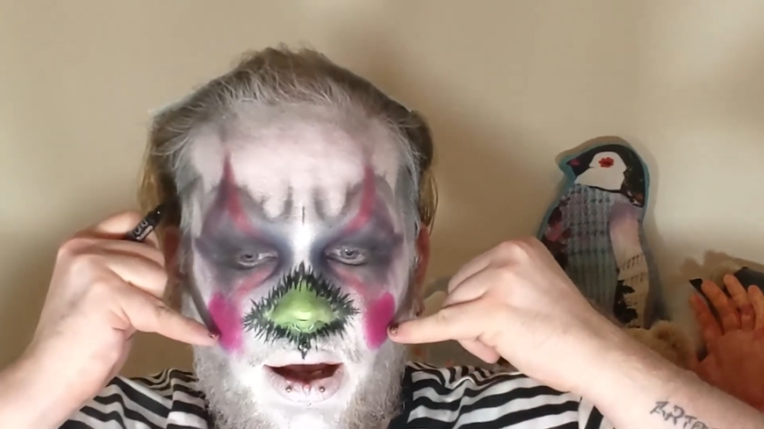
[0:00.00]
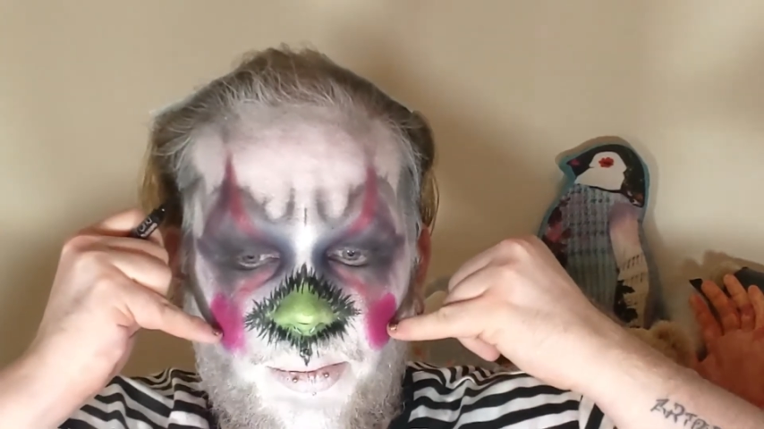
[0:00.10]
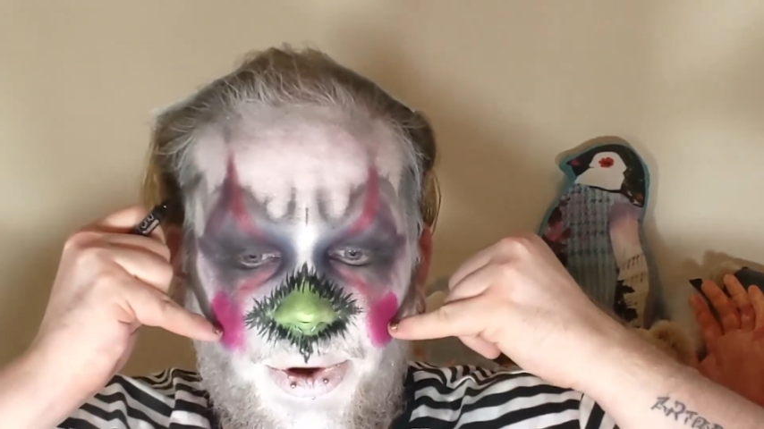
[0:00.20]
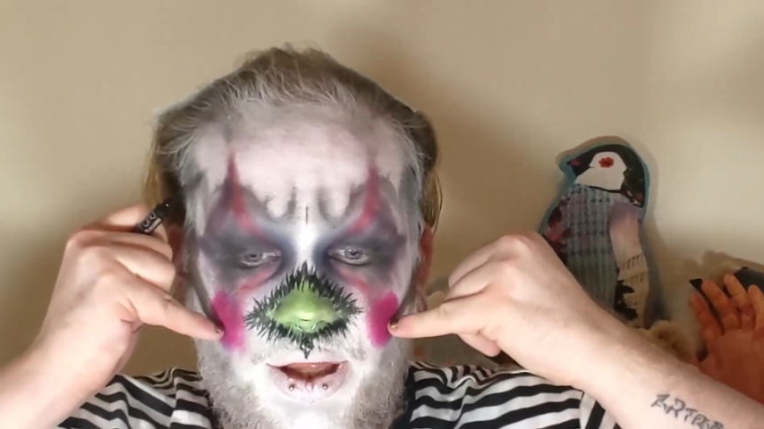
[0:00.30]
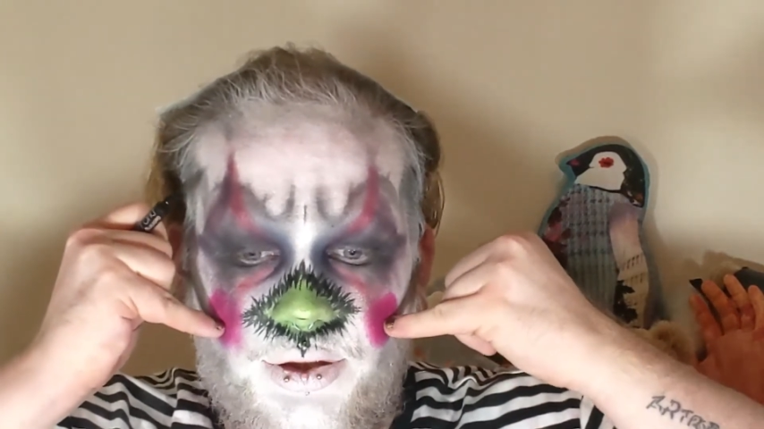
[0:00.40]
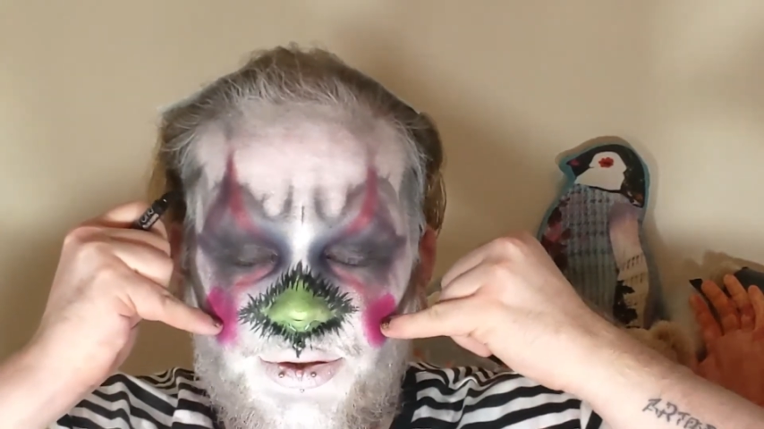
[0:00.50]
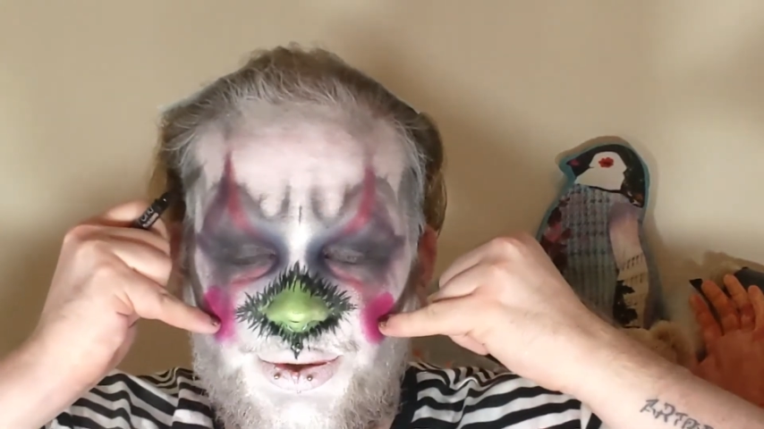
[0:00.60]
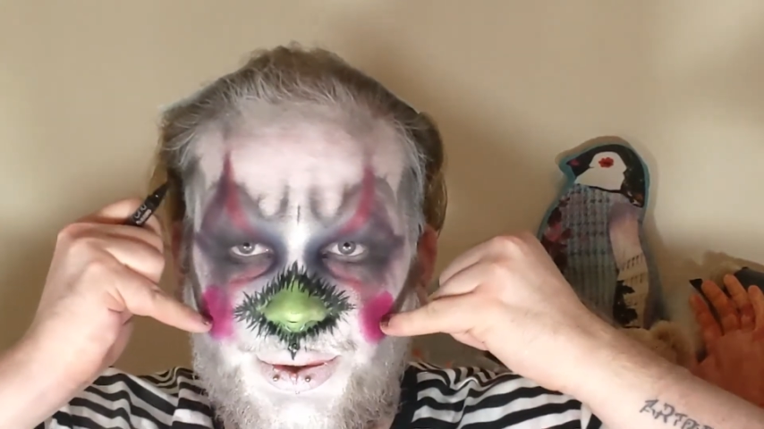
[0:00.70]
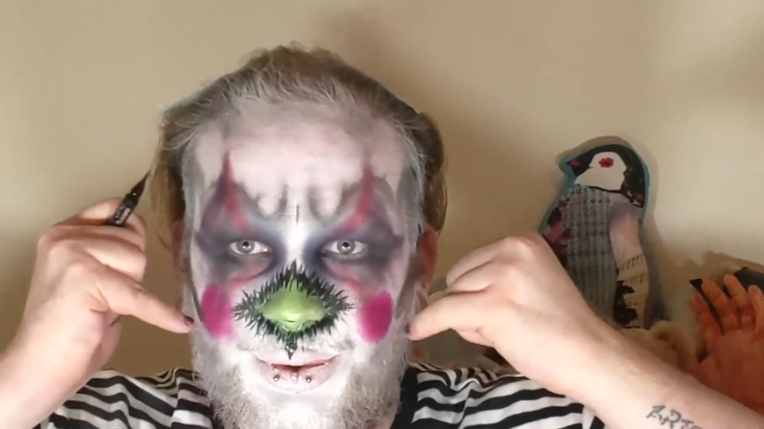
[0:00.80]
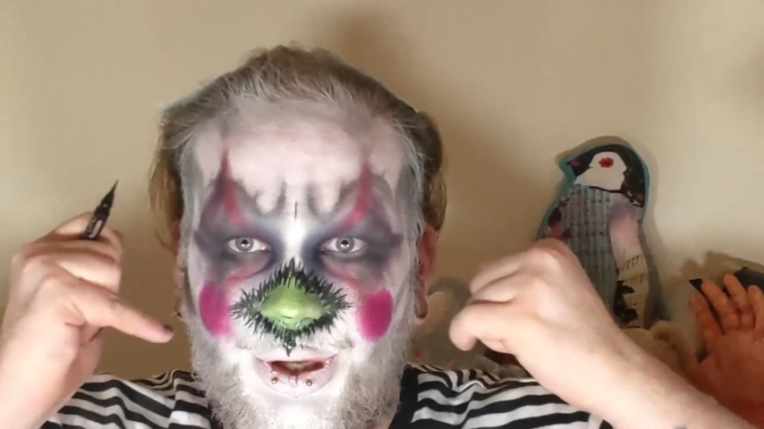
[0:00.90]
up
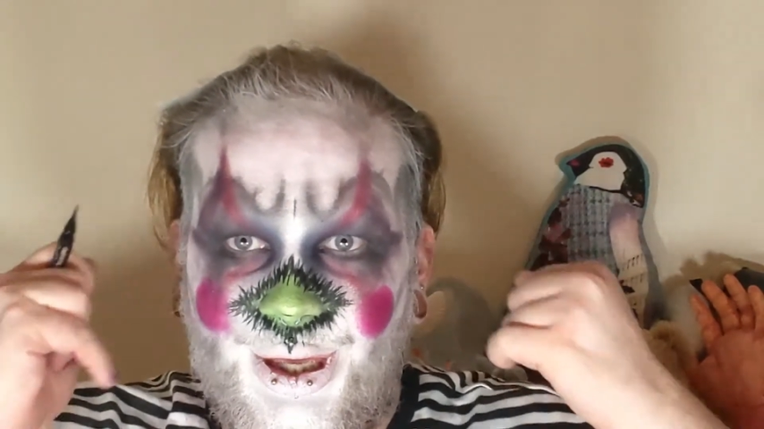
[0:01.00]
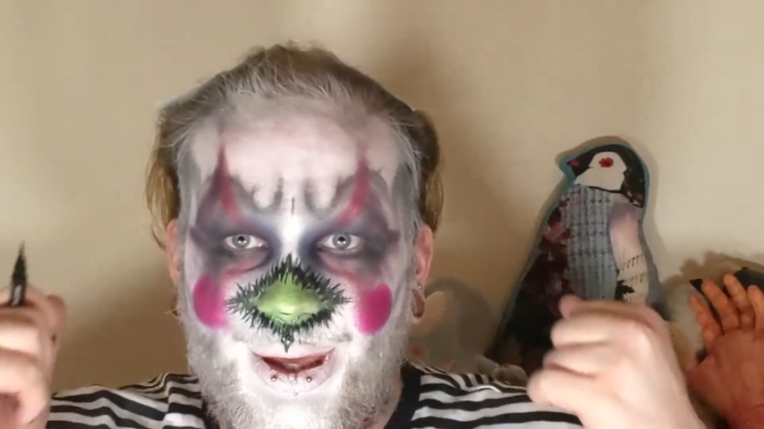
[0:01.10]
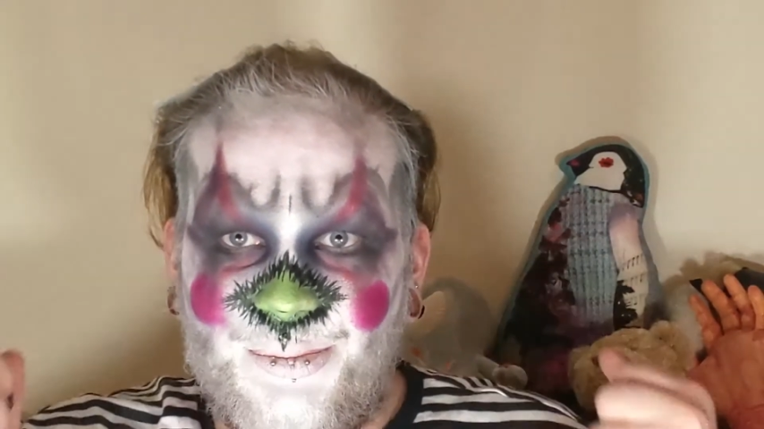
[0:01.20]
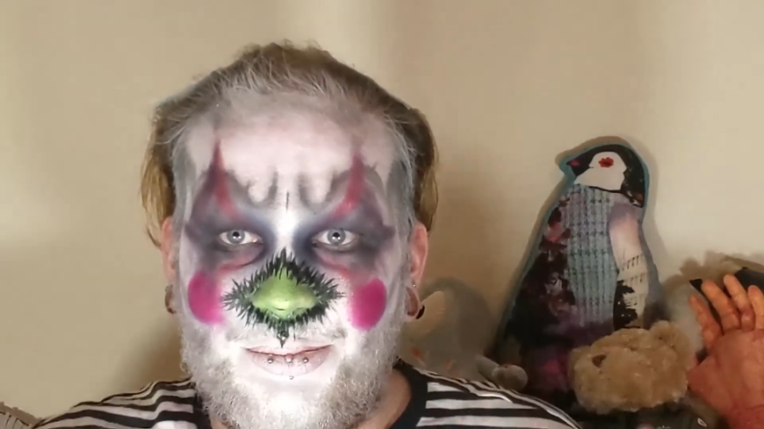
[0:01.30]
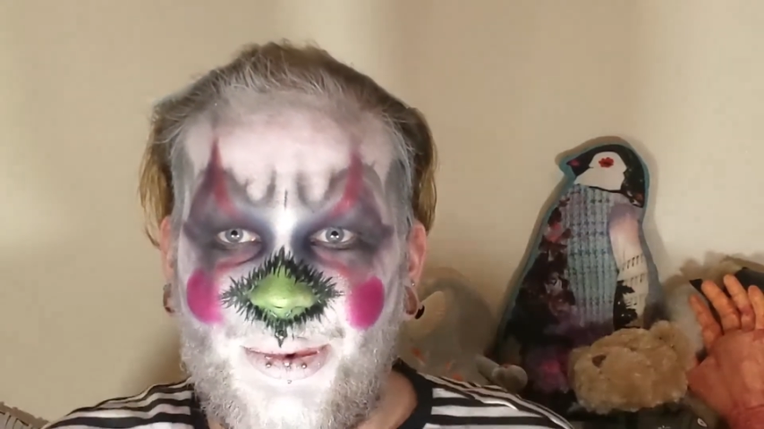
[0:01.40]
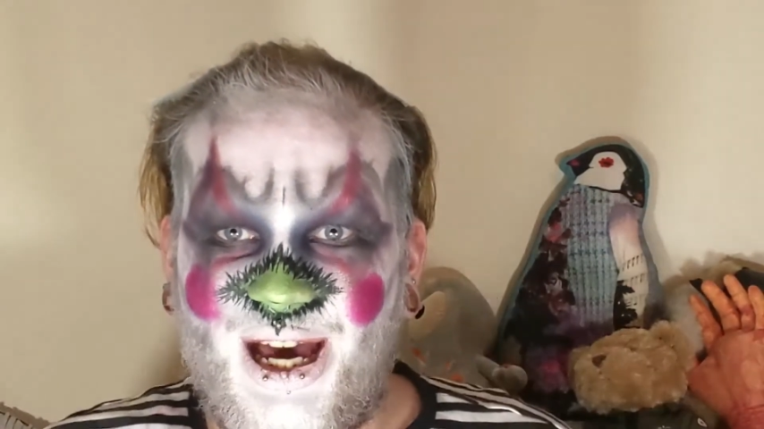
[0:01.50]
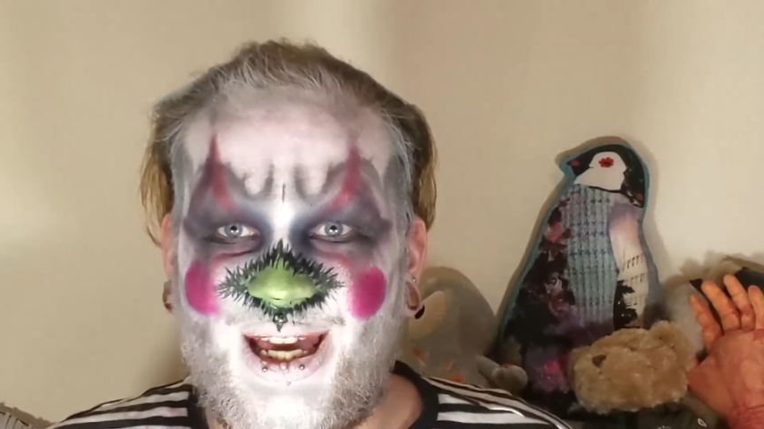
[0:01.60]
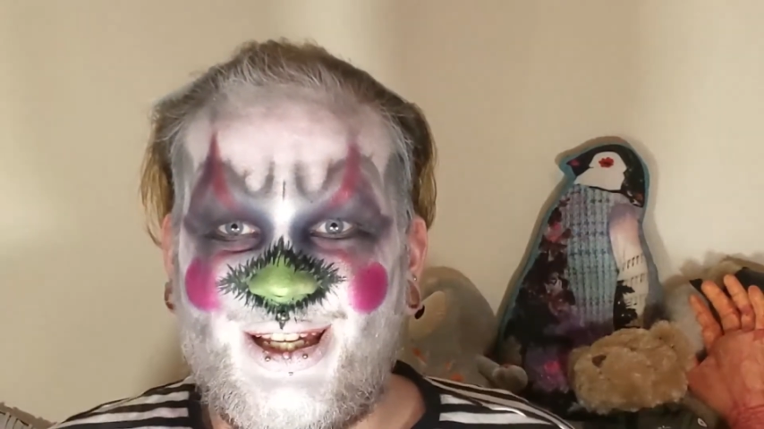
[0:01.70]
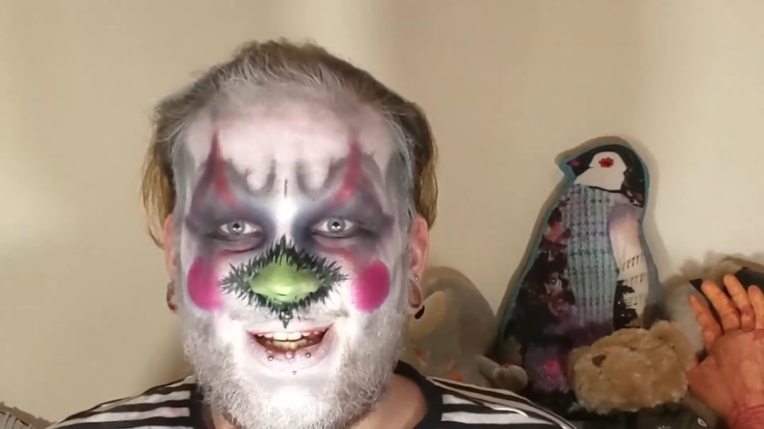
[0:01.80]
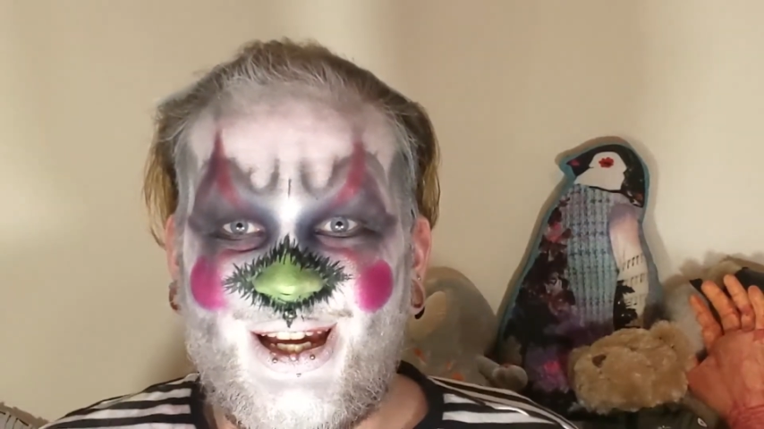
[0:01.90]
into
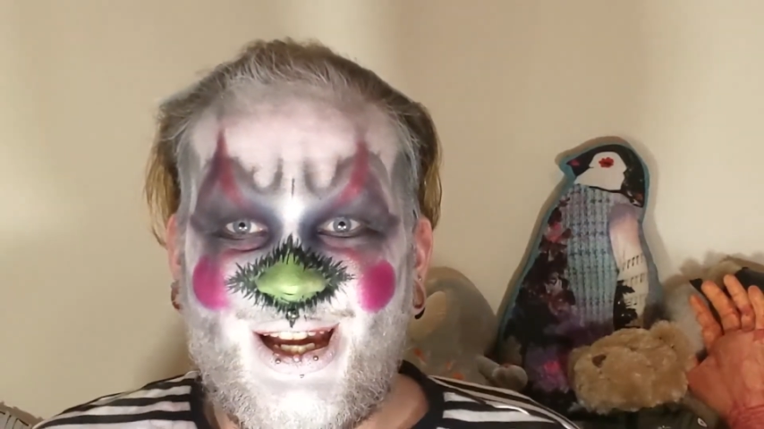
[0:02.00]
my